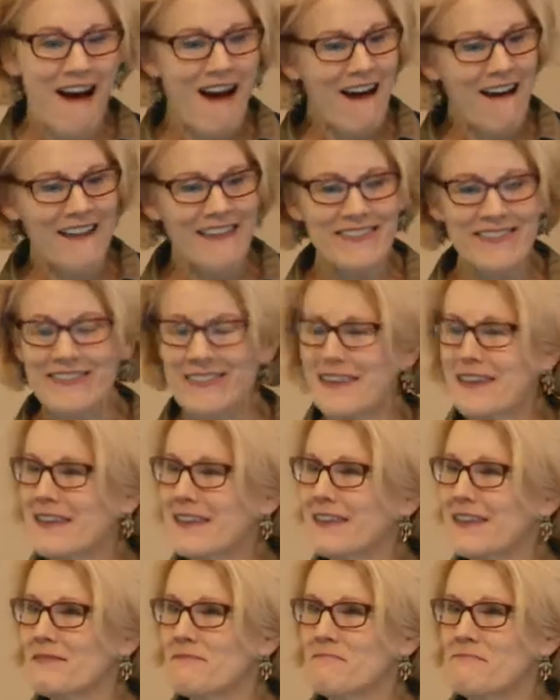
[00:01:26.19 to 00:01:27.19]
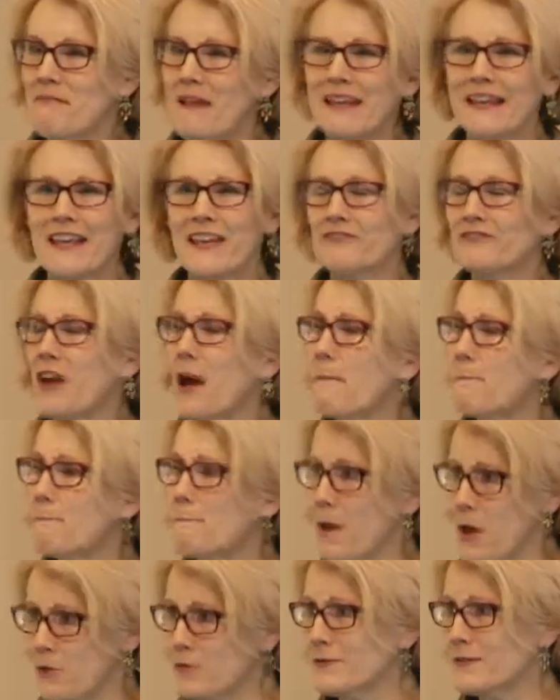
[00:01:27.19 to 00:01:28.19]
I think many, if not
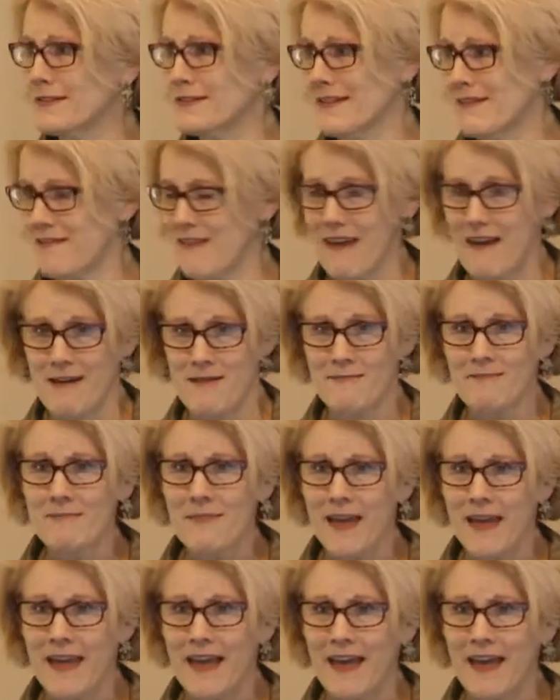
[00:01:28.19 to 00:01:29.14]
most of them,